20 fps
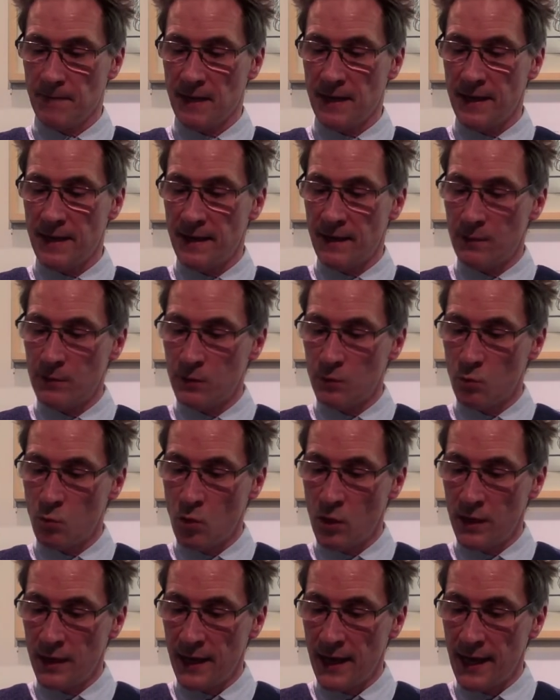There was
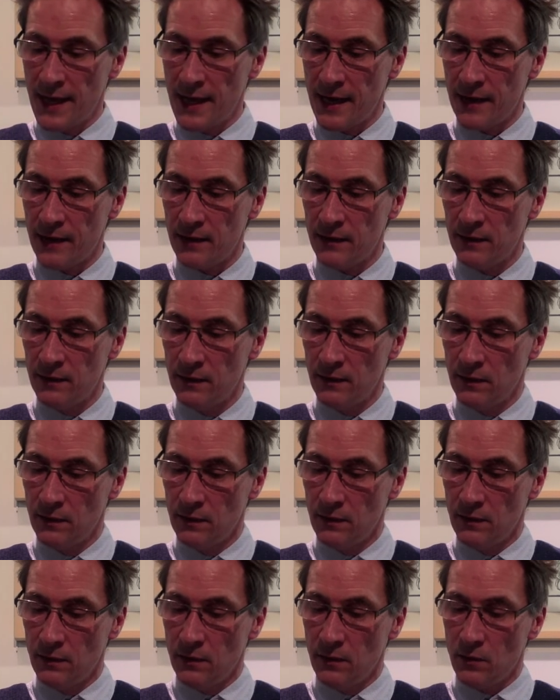one here
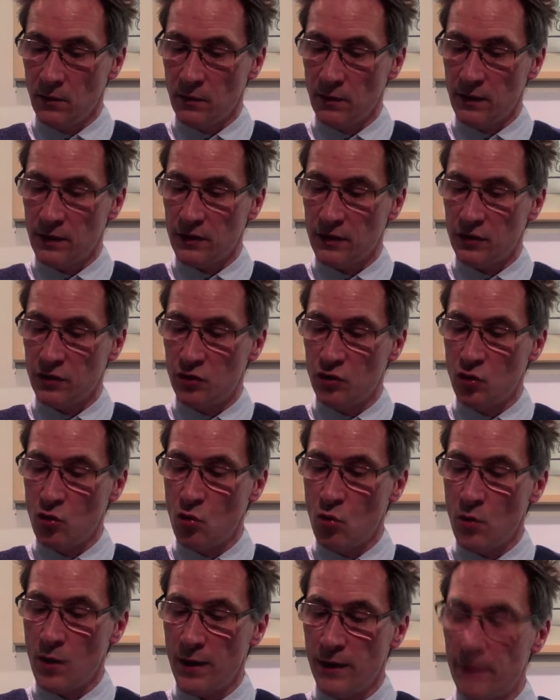that's a
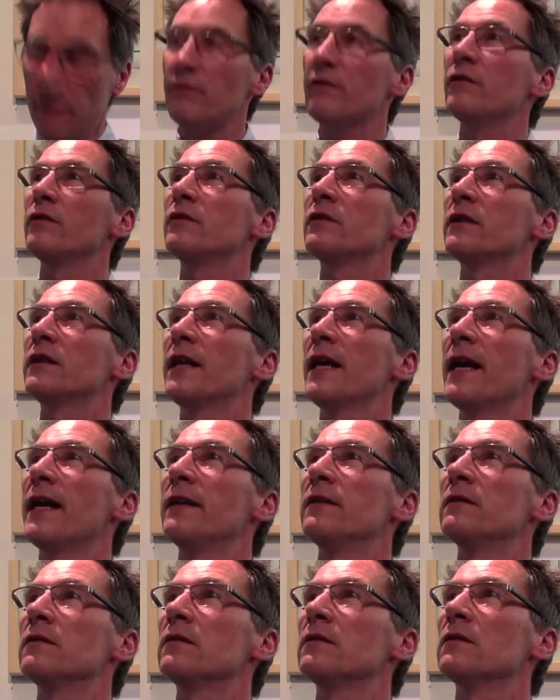doorway through to the
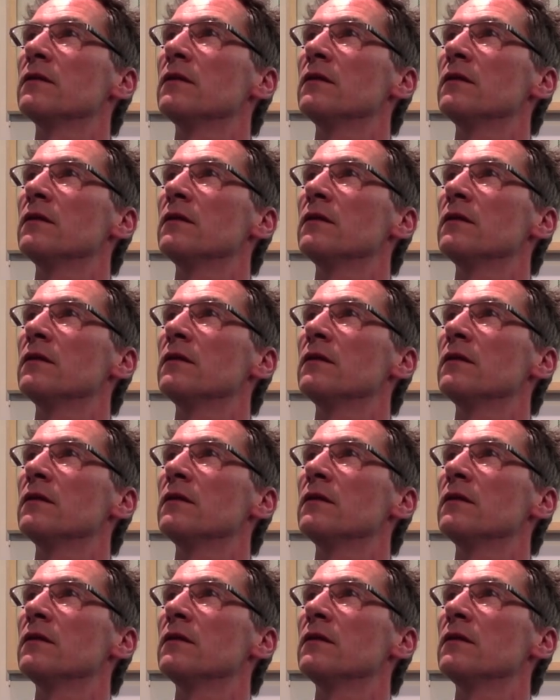end.